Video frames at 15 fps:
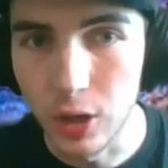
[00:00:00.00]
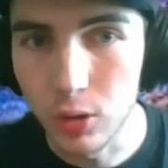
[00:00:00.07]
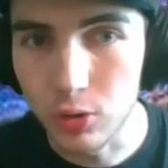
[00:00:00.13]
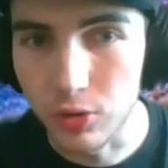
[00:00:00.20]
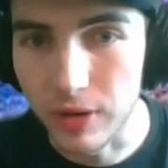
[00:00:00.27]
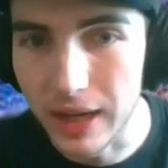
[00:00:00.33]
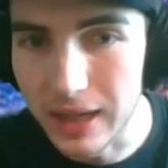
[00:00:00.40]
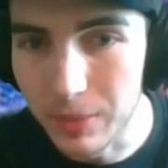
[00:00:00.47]

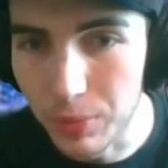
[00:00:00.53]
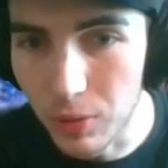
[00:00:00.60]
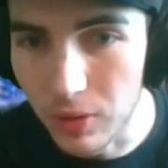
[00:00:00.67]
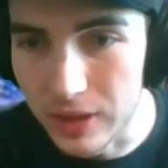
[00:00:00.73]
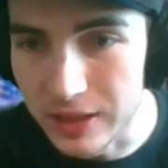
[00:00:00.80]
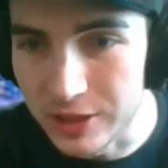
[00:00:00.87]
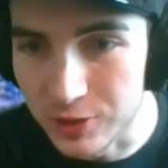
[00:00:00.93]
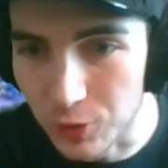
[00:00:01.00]
credible
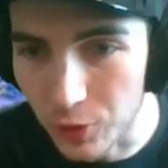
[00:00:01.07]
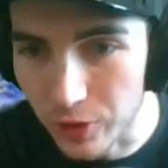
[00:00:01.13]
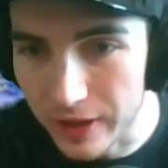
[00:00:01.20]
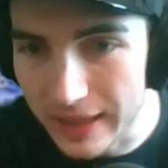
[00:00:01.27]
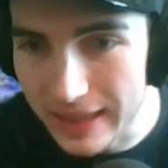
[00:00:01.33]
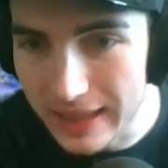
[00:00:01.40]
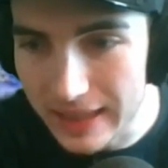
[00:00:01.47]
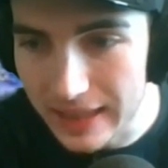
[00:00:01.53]

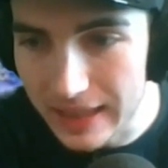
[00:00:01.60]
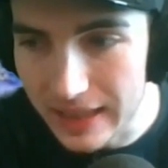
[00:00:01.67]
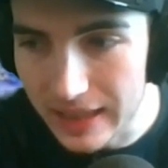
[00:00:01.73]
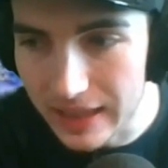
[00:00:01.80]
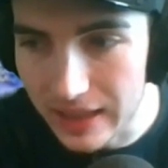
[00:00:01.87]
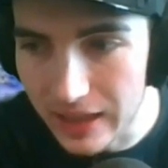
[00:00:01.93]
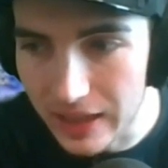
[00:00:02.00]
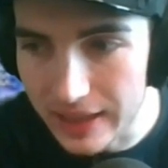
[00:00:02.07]
historian
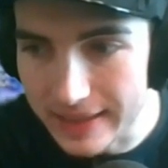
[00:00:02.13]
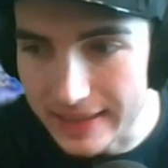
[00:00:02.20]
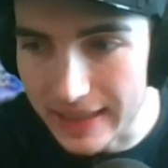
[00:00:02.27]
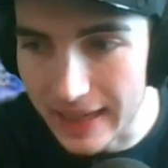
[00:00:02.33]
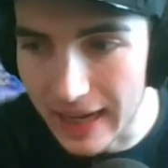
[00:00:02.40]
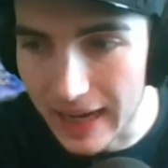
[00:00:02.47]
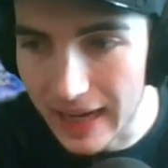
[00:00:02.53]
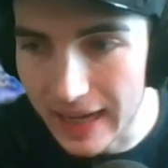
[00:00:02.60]

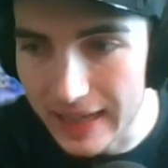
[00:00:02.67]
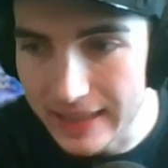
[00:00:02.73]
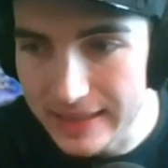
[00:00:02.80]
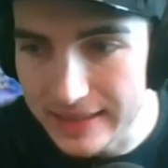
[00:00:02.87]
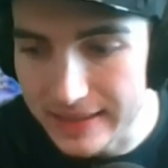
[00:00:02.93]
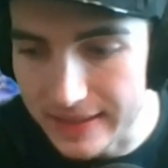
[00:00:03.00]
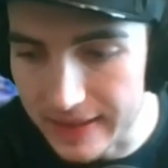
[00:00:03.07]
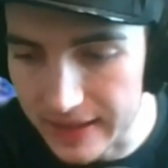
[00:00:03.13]

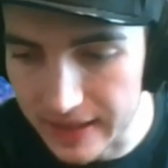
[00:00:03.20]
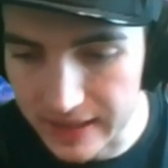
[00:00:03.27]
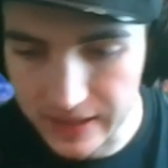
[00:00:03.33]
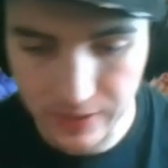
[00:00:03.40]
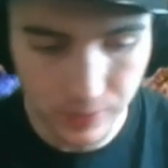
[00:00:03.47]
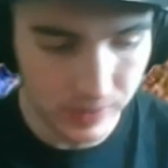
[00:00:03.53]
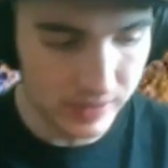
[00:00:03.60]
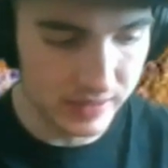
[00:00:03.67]
denies the
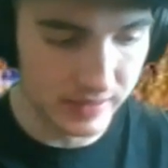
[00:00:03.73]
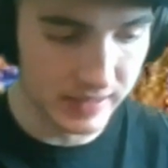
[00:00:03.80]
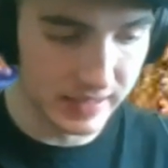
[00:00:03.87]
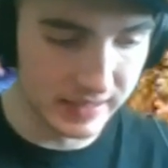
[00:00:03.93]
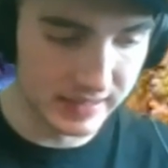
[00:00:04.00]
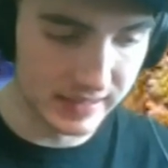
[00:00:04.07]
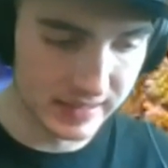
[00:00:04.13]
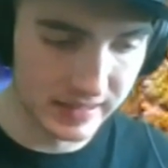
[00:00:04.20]

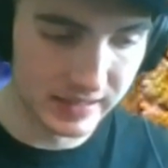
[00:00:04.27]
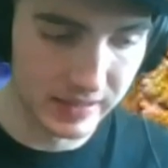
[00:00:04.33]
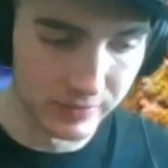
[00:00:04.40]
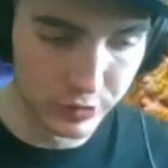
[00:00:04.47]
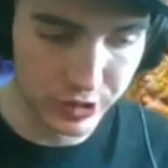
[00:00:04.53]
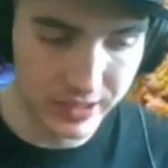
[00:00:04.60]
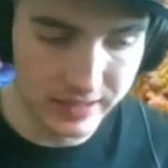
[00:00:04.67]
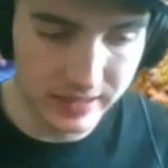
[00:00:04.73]
existence of
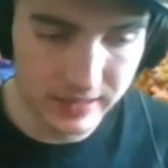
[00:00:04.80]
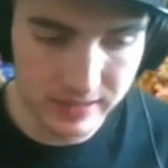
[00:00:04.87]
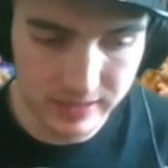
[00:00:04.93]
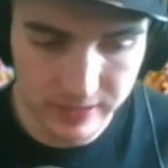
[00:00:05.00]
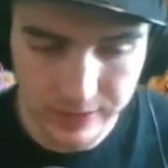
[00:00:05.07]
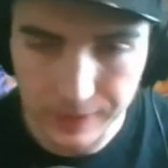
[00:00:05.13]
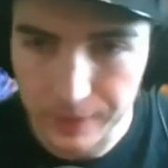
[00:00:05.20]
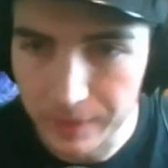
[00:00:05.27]

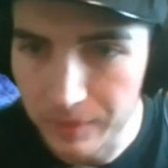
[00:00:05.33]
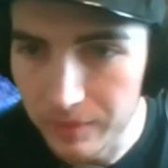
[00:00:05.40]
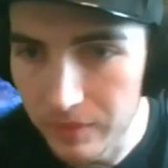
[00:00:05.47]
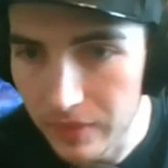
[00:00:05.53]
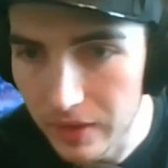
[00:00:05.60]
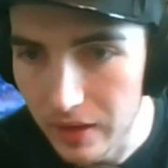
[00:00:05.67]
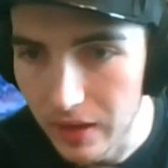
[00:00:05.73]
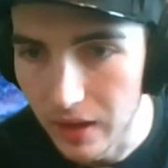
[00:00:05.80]
Jesus.
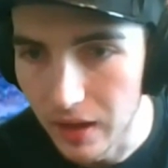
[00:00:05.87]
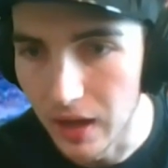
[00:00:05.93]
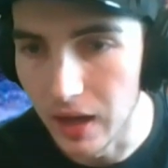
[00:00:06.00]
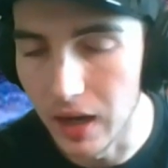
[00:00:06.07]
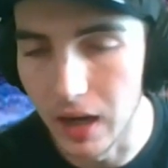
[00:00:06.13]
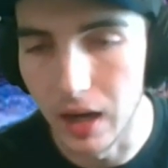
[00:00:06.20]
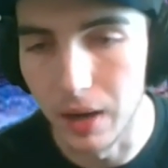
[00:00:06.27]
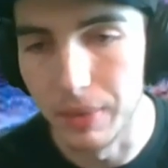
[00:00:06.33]

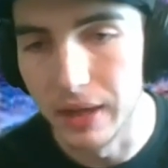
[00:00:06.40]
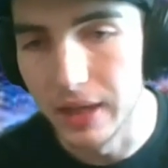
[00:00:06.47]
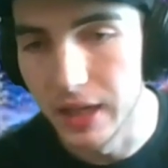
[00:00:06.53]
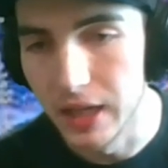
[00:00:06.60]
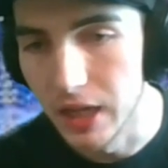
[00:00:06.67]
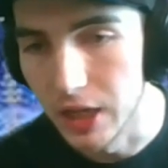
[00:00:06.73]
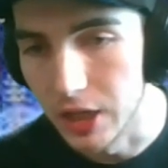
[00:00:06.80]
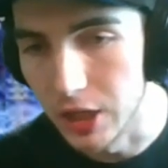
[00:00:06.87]

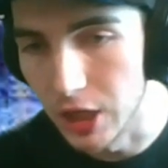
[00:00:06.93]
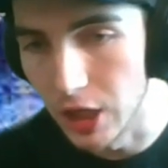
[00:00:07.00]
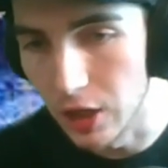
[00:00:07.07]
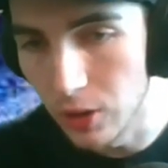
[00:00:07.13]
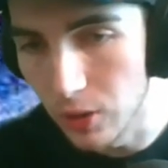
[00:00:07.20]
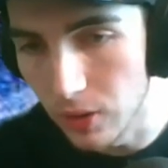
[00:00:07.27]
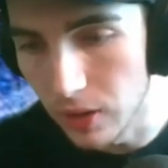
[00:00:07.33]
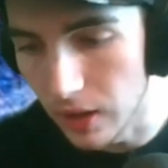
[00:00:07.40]

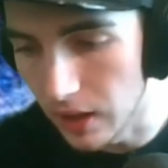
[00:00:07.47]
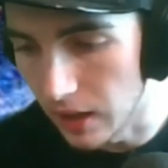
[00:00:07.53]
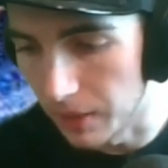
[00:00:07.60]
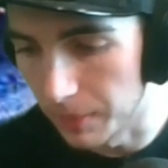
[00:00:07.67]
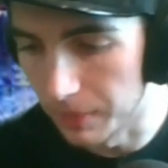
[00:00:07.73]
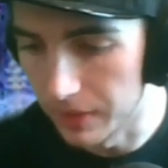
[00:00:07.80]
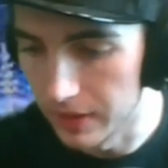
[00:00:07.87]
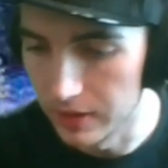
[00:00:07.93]
No
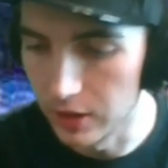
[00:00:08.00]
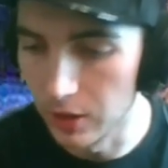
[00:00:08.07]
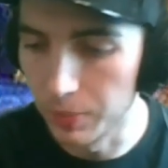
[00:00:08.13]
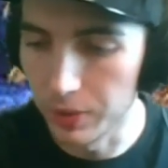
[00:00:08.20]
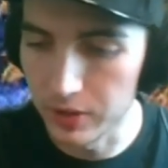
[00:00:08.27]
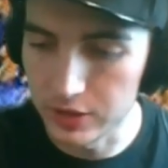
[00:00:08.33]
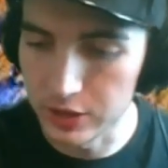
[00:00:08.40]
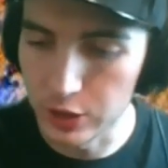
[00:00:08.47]

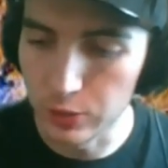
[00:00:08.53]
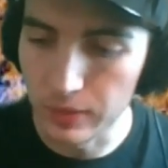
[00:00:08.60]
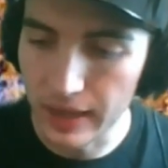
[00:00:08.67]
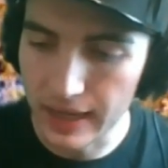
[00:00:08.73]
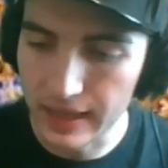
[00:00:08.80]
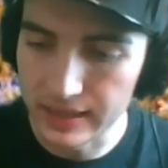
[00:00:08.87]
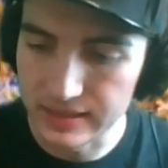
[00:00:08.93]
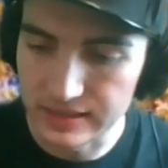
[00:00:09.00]
person who
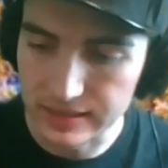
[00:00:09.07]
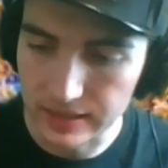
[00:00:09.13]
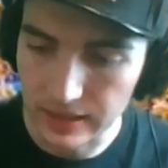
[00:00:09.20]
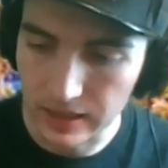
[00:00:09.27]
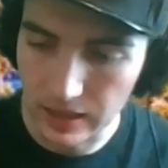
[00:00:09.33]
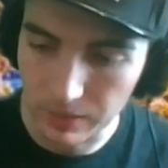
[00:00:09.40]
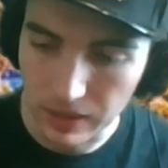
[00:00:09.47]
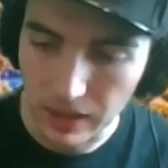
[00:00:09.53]
has
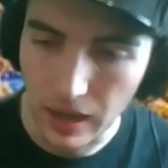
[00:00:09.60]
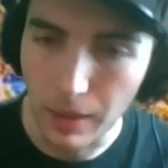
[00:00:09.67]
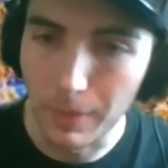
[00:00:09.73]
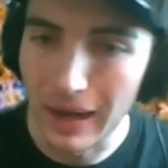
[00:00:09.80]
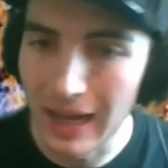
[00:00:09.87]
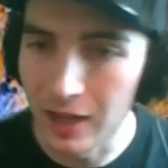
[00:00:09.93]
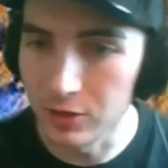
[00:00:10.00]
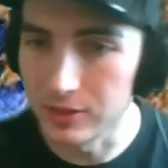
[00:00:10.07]
a
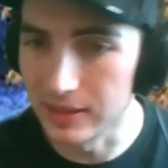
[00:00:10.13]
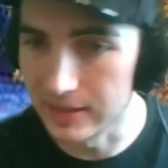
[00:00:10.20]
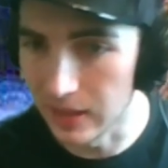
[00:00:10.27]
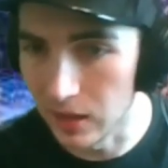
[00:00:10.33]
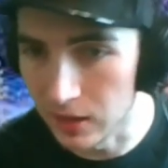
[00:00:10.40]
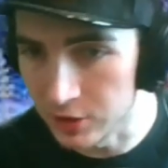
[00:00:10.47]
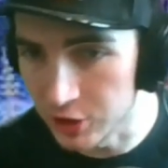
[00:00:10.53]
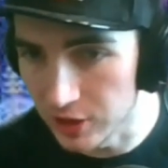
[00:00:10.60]
mild
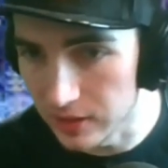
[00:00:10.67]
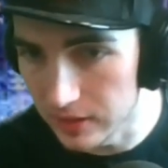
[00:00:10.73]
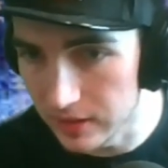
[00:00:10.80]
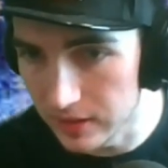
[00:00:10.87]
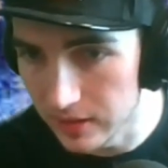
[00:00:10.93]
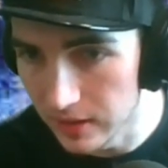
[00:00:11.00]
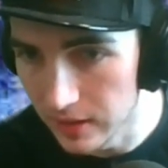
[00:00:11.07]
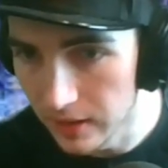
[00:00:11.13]

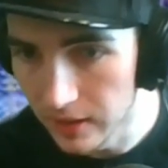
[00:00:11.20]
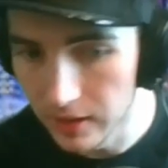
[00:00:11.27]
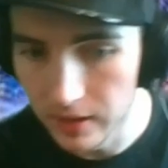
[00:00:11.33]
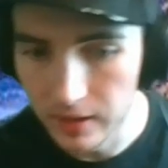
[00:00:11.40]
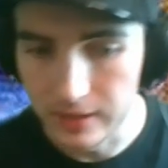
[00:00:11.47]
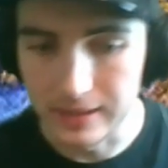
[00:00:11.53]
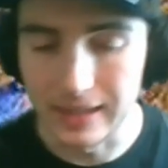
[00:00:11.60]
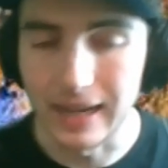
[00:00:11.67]
intelligence
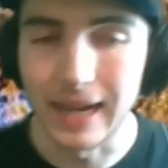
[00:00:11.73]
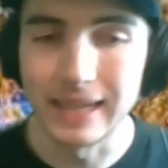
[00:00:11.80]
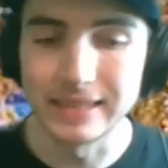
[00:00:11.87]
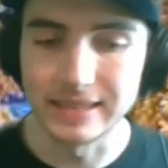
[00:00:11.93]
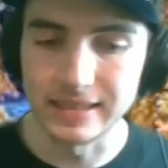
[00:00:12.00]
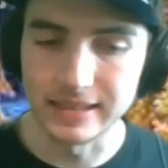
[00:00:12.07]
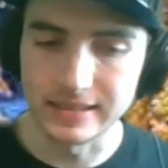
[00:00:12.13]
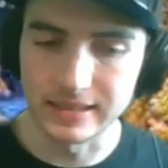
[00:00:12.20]
denies
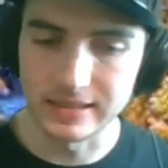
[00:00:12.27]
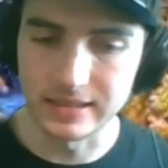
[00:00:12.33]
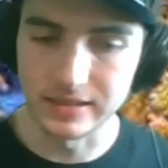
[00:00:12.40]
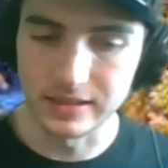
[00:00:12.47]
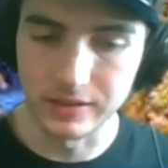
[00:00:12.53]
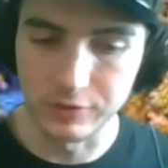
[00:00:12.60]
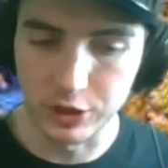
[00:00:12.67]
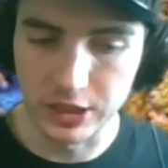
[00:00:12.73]
the
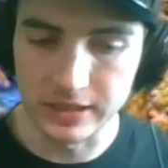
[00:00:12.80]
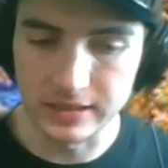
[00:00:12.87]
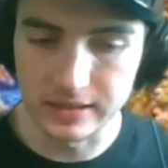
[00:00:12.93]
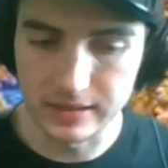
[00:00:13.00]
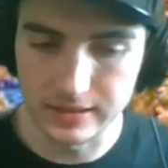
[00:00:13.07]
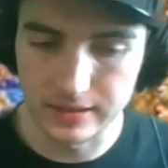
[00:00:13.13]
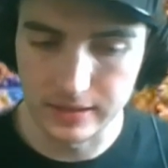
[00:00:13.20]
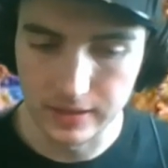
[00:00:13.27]
existence of
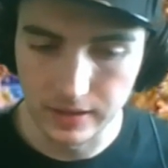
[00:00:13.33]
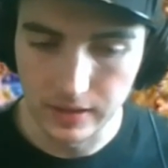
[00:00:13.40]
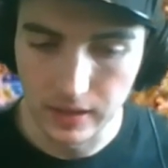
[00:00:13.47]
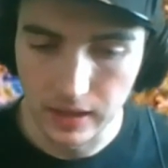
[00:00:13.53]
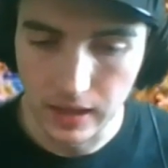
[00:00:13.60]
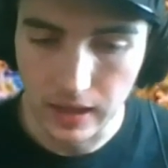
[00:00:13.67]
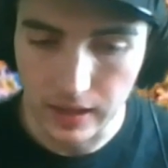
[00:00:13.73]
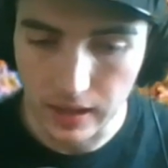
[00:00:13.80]
Jesus,
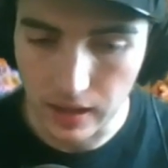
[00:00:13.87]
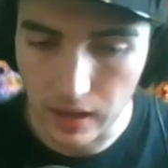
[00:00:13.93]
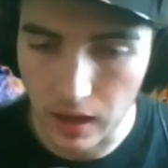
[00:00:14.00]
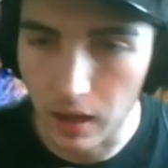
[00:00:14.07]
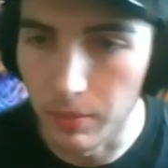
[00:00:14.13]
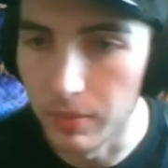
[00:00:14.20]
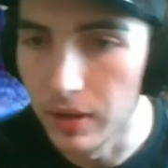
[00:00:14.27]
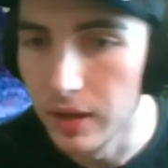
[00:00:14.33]

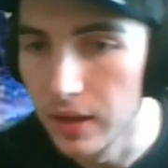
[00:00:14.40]
of